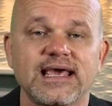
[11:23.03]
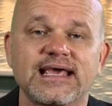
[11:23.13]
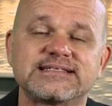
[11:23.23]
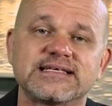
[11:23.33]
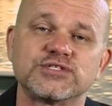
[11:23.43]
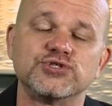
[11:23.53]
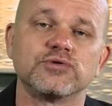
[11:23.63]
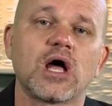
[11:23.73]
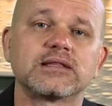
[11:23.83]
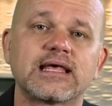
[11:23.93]
It says, Do
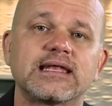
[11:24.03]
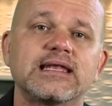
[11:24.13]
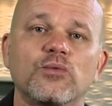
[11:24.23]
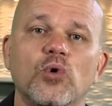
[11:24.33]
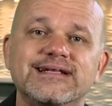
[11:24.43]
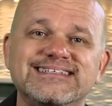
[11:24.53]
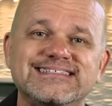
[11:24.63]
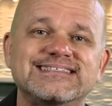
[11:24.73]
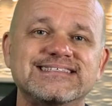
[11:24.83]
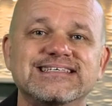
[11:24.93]
not let anyone
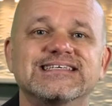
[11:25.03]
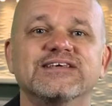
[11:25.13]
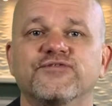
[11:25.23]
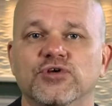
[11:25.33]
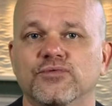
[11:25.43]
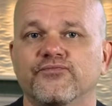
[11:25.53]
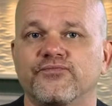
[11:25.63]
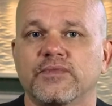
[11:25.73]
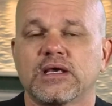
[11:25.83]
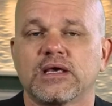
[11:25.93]
deceive you.
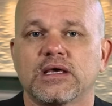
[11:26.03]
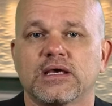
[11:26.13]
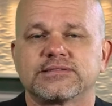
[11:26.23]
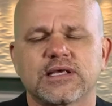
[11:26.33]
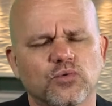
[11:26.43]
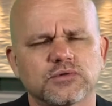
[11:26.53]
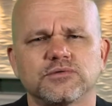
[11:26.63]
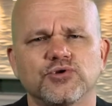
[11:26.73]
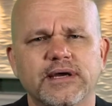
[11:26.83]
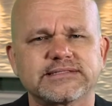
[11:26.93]
Say, well,
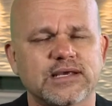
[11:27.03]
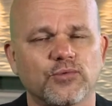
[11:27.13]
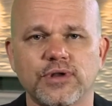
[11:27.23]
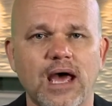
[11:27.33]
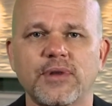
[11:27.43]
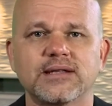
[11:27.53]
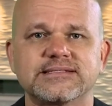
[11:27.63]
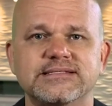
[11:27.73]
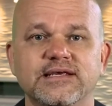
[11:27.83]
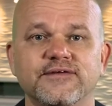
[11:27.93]
you might say, well, no, I'm not
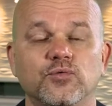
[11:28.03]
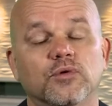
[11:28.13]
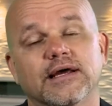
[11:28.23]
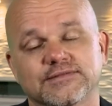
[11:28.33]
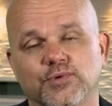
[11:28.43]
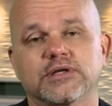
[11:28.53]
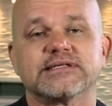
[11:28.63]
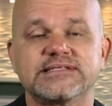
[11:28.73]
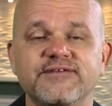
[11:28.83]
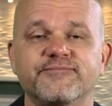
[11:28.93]
deceived. Well, that's what a
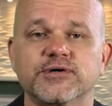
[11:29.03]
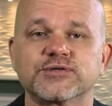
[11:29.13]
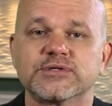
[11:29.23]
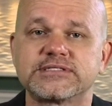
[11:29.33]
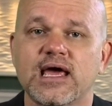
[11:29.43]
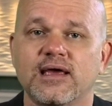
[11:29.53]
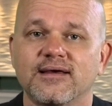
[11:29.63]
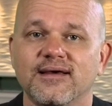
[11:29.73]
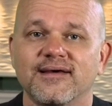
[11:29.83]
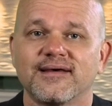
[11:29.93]
deceived person would say.
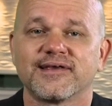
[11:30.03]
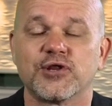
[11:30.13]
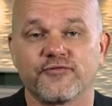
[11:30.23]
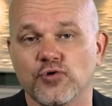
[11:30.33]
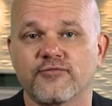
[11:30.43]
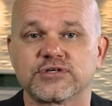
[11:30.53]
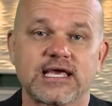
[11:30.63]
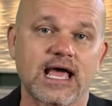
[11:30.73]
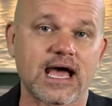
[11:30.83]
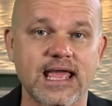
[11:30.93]
You know, if you ever
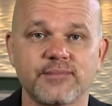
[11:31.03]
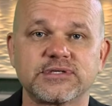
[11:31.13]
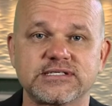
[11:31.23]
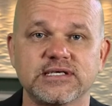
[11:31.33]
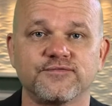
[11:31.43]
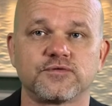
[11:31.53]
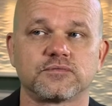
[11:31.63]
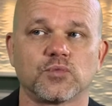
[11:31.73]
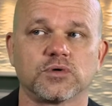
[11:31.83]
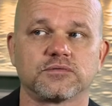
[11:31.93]
say, I am deceived,
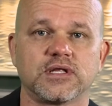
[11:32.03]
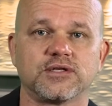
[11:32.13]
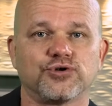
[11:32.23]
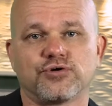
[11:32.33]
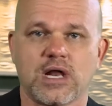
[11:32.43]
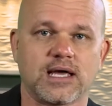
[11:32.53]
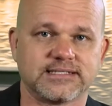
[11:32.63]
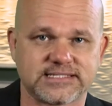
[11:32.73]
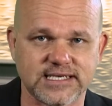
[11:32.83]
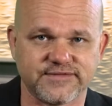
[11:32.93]
well, then you're not
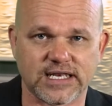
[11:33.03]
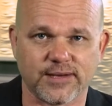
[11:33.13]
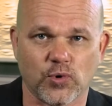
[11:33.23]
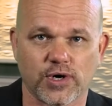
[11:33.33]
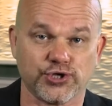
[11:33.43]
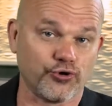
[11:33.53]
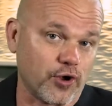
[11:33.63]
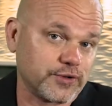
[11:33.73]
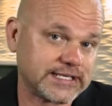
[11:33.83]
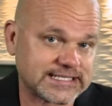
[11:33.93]
deceived anymore. You're
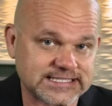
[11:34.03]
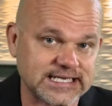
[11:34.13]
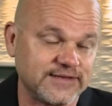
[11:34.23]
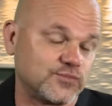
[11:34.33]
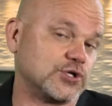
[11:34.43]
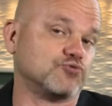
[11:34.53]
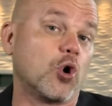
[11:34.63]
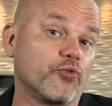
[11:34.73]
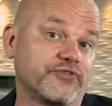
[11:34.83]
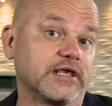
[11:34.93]
only deceived when you
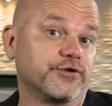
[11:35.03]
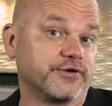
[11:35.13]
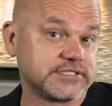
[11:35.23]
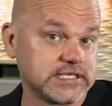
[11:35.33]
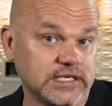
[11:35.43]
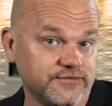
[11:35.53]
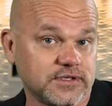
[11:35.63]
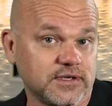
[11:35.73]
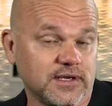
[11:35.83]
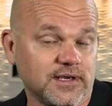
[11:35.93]
don't think you're deceived.
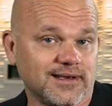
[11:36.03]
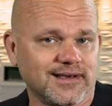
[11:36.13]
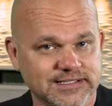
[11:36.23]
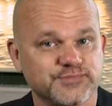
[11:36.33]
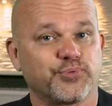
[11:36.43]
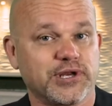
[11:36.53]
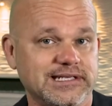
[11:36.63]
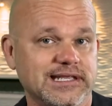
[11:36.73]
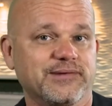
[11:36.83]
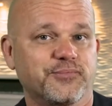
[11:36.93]
That's pretty
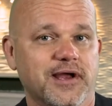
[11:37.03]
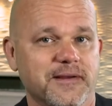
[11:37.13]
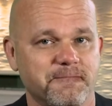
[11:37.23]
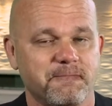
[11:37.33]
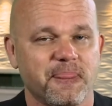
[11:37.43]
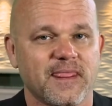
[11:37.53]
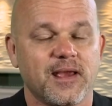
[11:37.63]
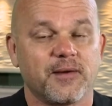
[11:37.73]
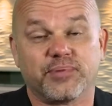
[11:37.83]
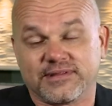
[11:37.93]
deep, right?
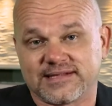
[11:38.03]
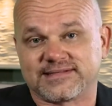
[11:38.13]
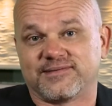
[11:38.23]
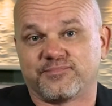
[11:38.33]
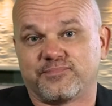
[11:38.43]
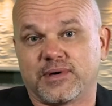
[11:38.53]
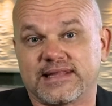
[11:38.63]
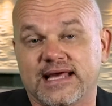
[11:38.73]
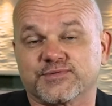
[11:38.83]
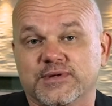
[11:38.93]
But that but
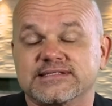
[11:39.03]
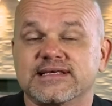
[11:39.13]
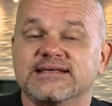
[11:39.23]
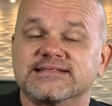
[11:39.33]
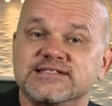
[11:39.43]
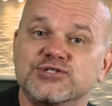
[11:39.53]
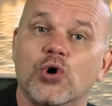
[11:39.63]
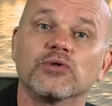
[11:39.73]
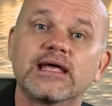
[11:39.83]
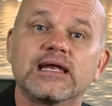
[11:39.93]
that's what it says is
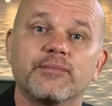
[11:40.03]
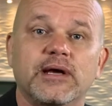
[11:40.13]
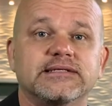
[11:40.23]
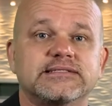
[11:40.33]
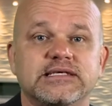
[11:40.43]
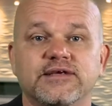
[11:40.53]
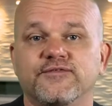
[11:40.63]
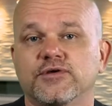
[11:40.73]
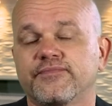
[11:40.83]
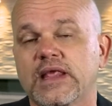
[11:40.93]
don't let anybody deceive
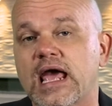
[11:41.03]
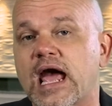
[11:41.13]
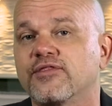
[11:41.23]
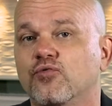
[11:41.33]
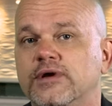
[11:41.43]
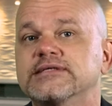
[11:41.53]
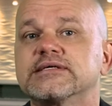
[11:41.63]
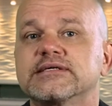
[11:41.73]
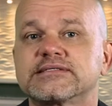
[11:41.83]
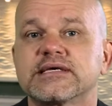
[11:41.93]
you. And the reason
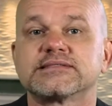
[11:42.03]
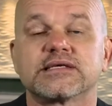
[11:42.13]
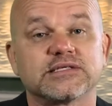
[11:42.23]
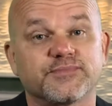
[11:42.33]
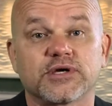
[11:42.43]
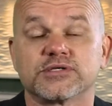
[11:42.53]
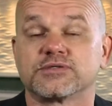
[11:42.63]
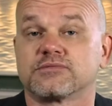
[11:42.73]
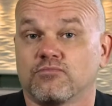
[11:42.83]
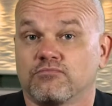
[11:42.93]
it says it is
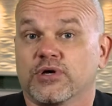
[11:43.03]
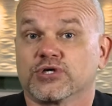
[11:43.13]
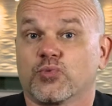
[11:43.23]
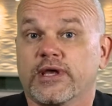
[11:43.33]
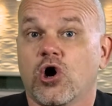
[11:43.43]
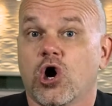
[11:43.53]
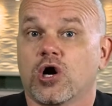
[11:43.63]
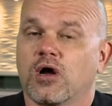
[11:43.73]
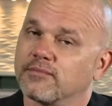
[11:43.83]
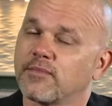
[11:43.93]
because because we are.
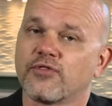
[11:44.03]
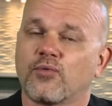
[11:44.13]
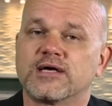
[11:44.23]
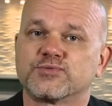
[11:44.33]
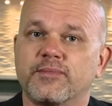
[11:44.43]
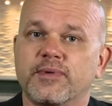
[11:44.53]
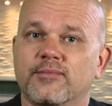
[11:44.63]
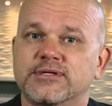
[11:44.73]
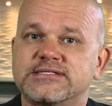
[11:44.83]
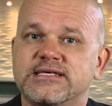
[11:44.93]
Otherwise, we'd be able
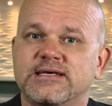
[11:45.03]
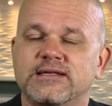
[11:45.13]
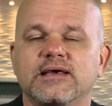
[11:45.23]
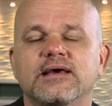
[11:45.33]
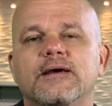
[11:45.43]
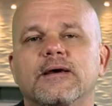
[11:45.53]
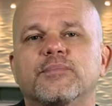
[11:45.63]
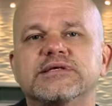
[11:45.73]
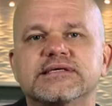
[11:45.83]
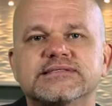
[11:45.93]
to see it. But
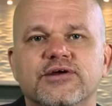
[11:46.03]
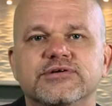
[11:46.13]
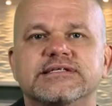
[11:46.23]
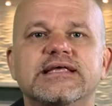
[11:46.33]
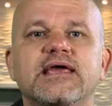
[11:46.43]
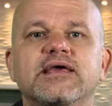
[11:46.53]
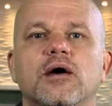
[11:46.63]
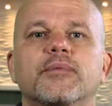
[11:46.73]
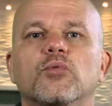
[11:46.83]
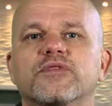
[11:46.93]
he says there is a day
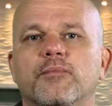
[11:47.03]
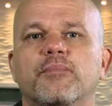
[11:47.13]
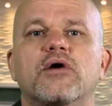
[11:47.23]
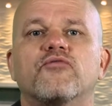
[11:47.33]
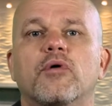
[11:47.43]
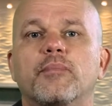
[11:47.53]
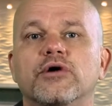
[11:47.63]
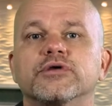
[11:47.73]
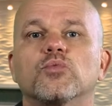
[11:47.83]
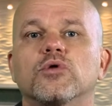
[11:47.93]
coming when the
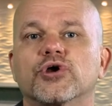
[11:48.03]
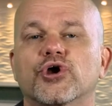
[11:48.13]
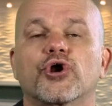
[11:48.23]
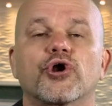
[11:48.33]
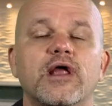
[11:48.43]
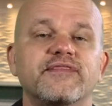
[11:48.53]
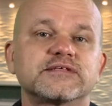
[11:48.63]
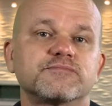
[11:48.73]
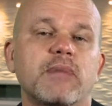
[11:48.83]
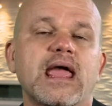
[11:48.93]
rebellion will occur, and
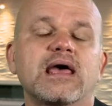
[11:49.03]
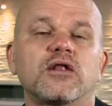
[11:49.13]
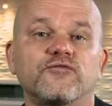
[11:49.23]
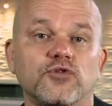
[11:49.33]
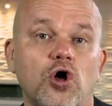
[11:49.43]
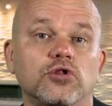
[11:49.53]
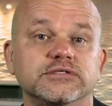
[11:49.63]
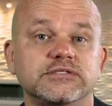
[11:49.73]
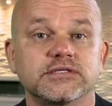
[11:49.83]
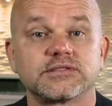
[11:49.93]
this man of
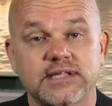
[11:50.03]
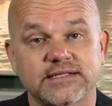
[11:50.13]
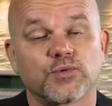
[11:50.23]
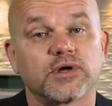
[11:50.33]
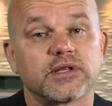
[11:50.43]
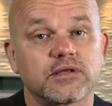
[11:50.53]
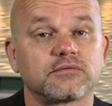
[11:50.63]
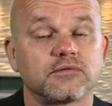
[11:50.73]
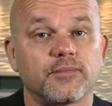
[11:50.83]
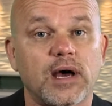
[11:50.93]
lawlessness, that's what he,
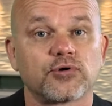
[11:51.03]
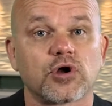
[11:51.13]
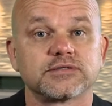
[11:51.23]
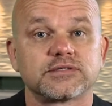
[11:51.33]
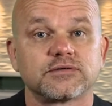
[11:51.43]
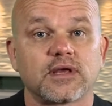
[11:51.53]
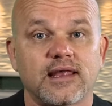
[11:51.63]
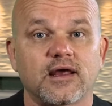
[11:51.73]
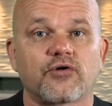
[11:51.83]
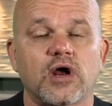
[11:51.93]
the Bible calls the
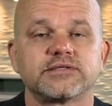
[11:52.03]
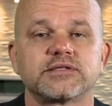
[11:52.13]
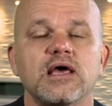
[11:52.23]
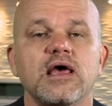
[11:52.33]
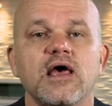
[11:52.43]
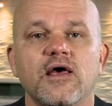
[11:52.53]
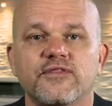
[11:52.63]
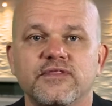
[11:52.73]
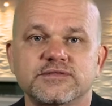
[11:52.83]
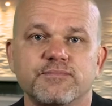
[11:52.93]
Antichrist,
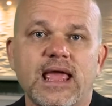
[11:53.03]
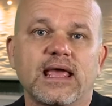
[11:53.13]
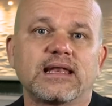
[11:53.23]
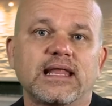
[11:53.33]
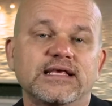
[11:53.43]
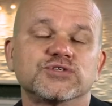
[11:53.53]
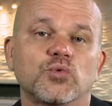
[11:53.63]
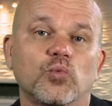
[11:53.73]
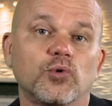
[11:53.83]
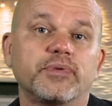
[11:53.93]
this man is
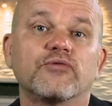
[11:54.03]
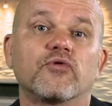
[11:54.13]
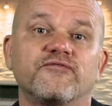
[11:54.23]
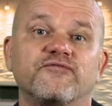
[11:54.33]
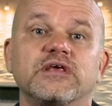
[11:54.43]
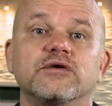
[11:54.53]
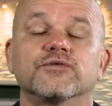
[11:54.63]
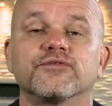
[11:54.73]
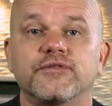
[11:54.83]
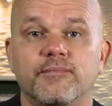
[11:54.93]
will be
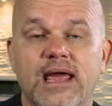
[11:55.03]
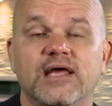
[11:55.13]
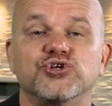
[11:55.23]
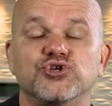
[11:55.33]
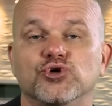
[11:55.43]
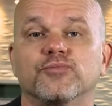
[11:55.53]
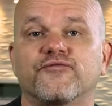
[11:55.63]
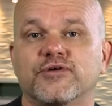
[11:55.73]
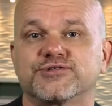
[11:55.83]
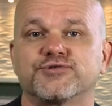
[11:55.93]
revealed, the man doomed
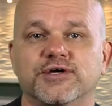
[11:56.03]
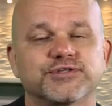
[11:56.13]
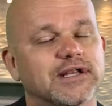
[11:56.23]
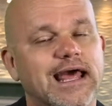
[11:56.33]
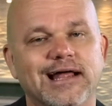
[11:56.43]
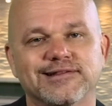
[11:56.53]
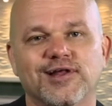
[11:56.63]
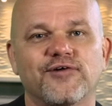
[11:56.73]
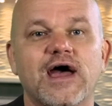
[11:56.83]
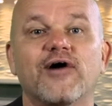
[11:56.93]
for destruction. And I
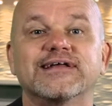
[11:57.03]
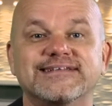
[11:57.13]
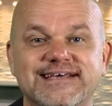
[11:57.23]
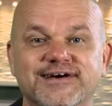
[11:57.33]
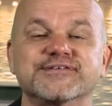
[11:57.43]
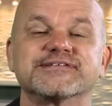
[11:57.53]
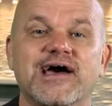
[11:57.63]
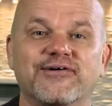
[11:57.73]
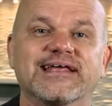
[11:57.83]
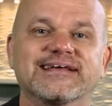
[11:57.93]
love how it tells us
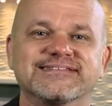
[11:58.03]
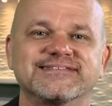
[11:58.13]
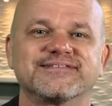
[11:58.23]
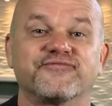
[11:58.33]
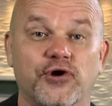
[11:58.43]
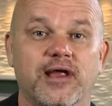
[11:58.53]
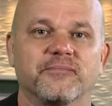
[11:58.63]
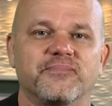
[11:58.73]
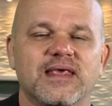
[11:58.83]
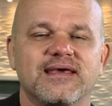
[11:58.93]
how it ends for him.